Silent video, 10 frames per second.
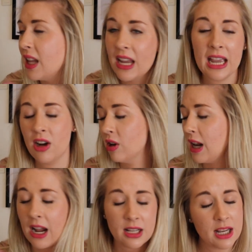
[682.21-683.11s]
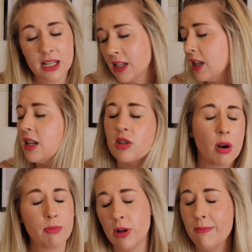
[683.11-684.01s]
They cannot access the
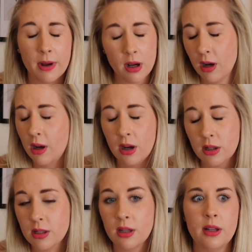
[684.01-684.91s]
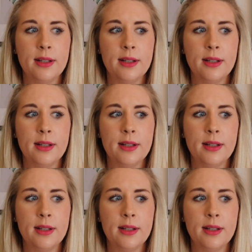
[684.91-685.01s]
description box.